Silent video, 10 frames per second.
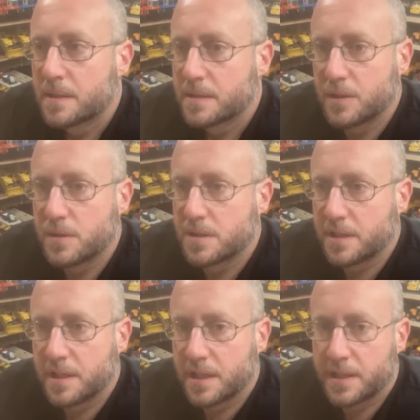
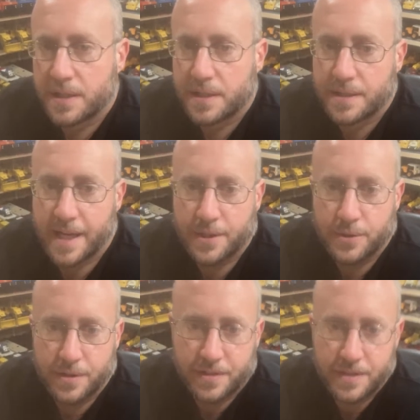Usually, I
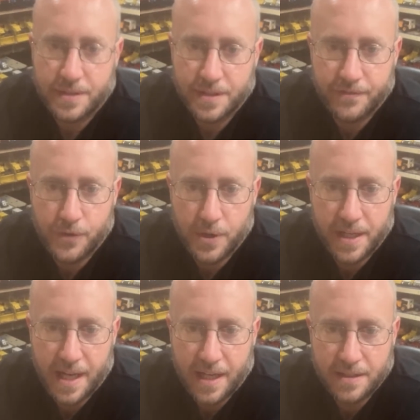know the
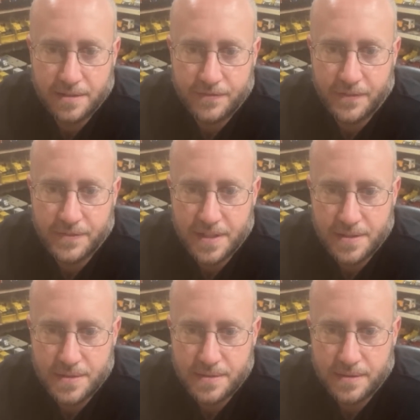
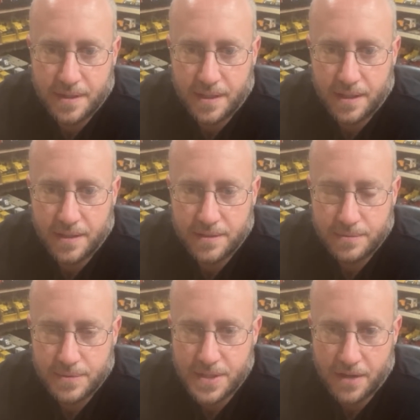4950s
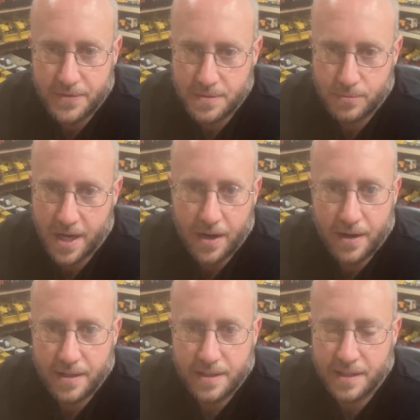stuff is
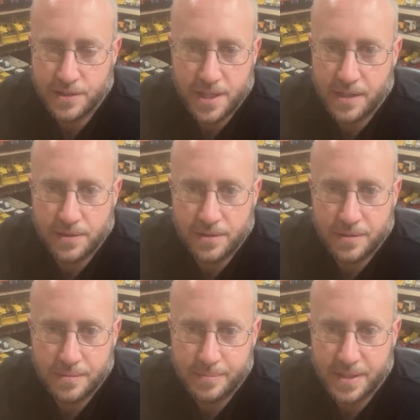rare in
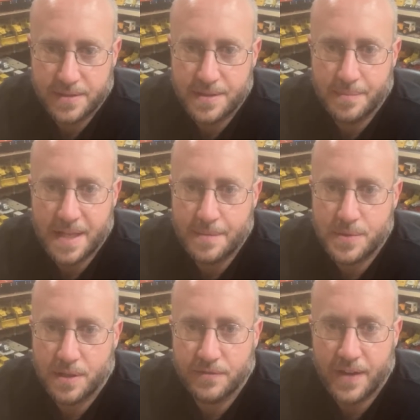general, but sometimes
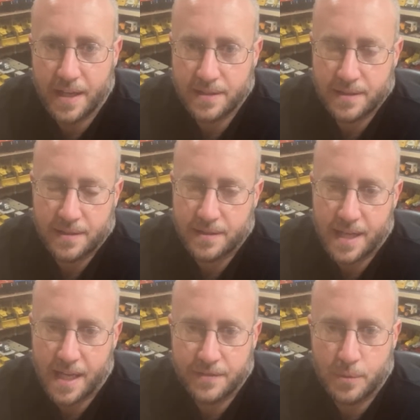you can find
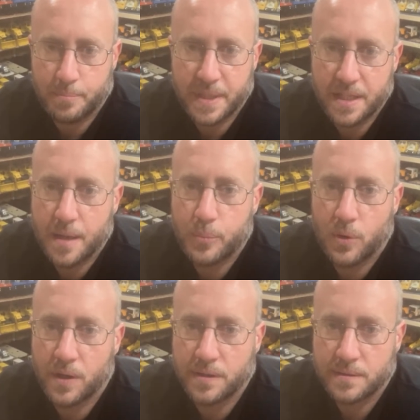kind of a beat up
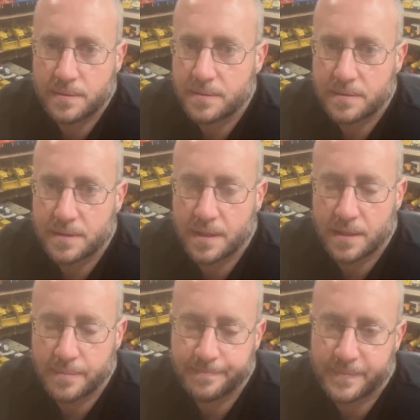one.
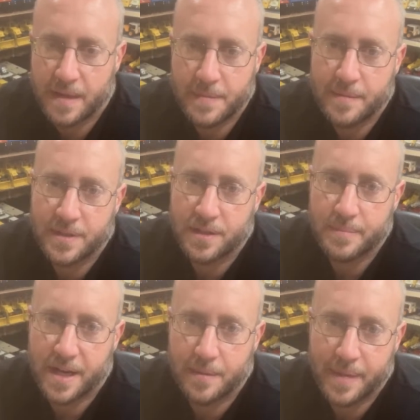That may be your
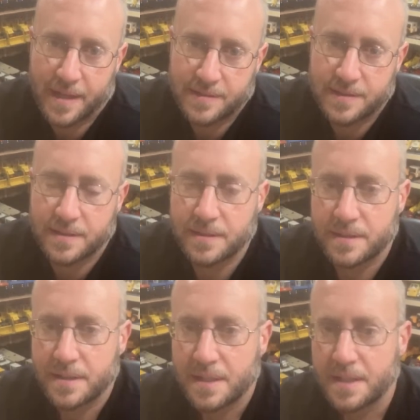better bet to
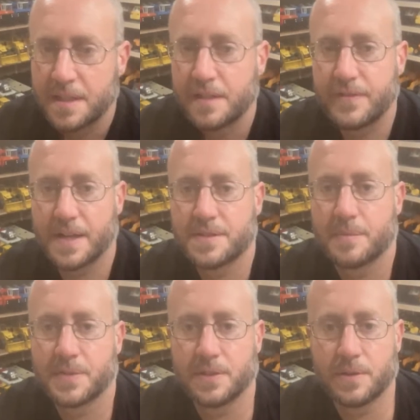find
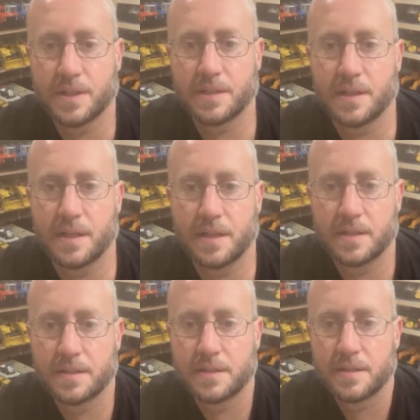something you can
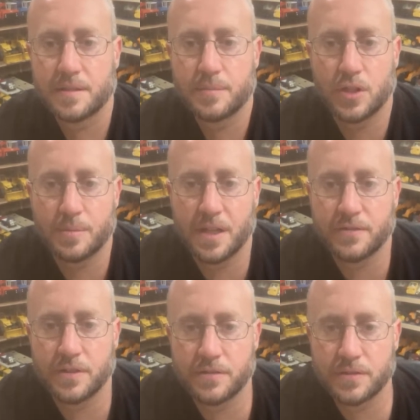pull them
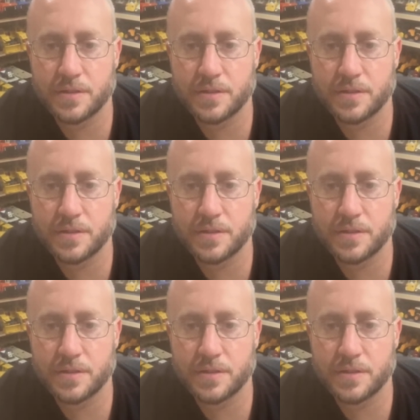off of.